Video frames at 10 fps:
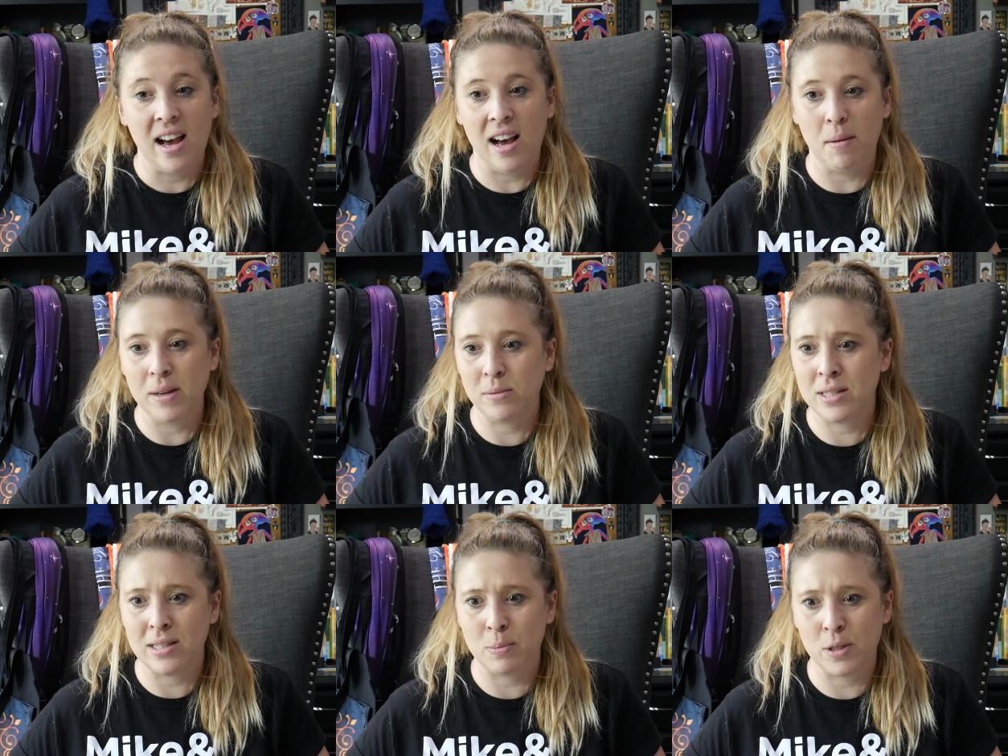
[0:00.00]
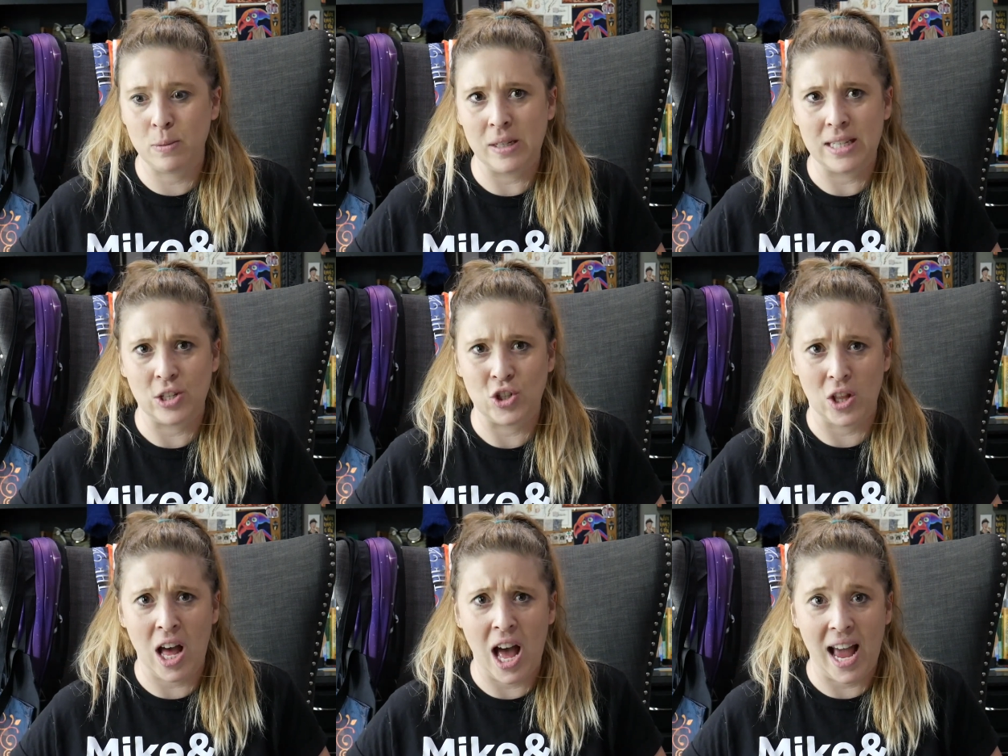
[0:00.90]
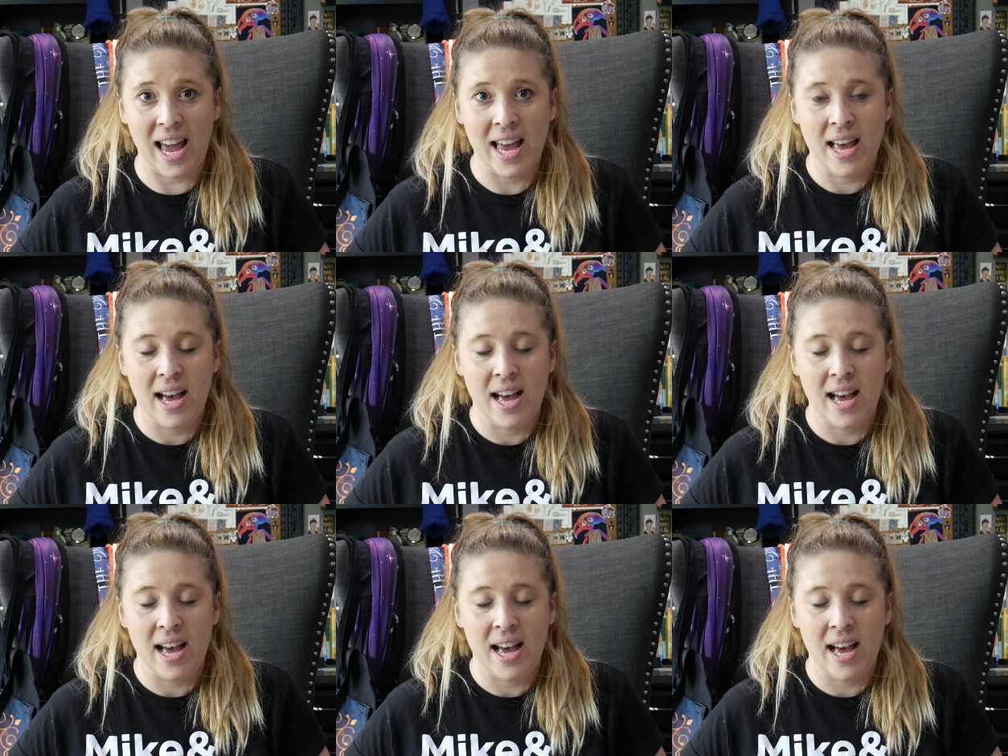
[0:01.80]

It wasn't supposed to be until July.